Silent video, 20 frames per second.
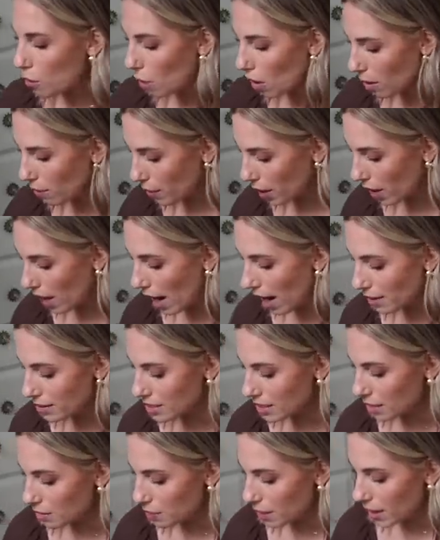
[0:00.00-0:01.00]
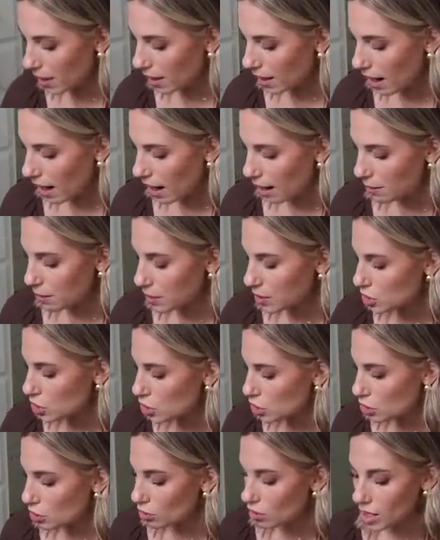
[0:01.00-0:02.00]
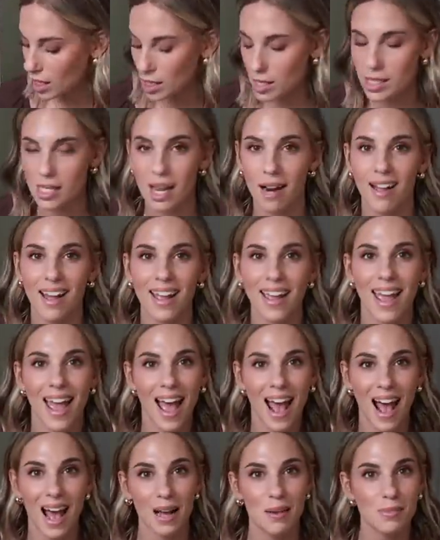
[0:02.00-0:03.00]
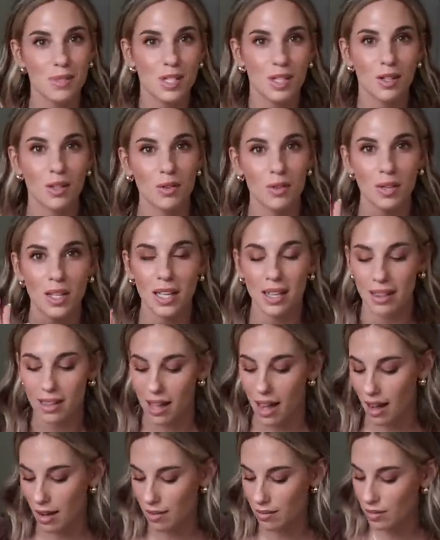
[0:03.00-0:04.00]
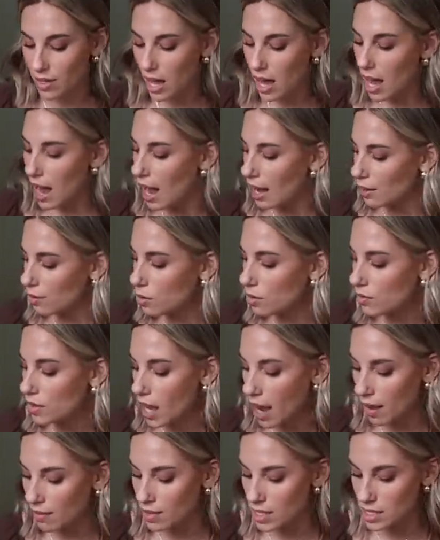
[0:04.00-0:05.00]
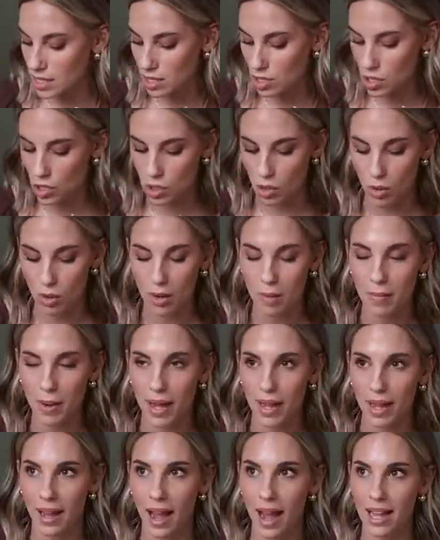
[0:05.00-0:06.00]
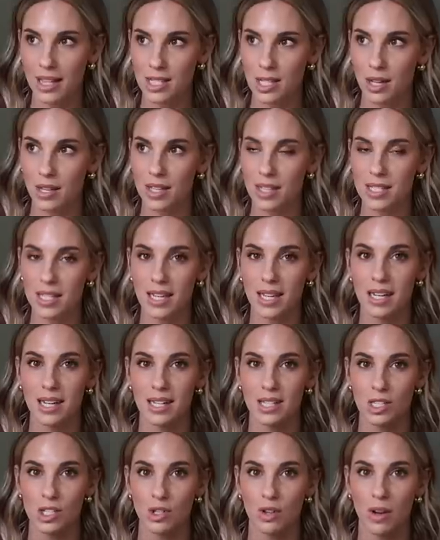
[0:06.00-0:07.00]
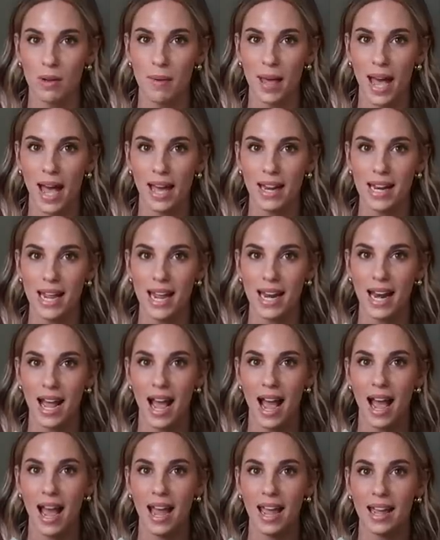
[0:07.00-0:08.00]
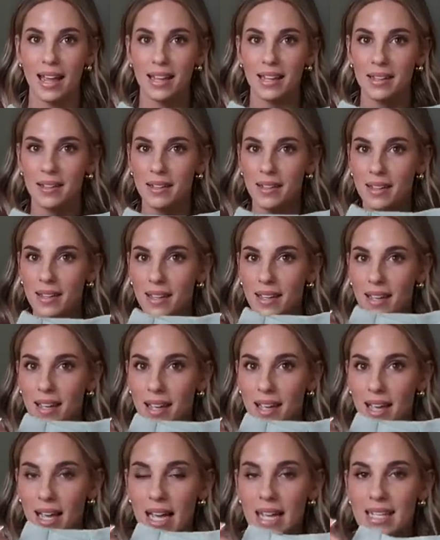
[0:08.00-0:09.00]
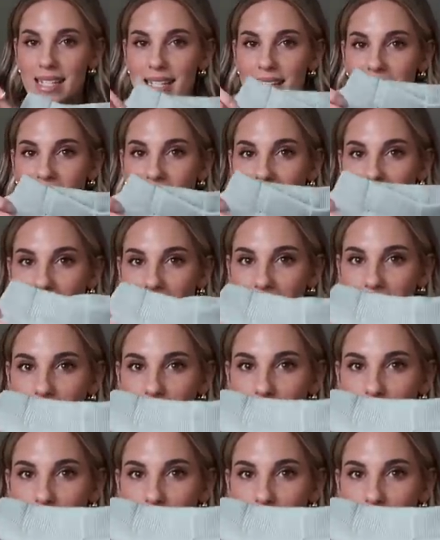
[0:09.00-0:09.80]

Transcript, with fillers: Walmart, I did pick up two things that I absolutely love. I don't know if they have these in store, but I saw these in an Instagram ad and I died.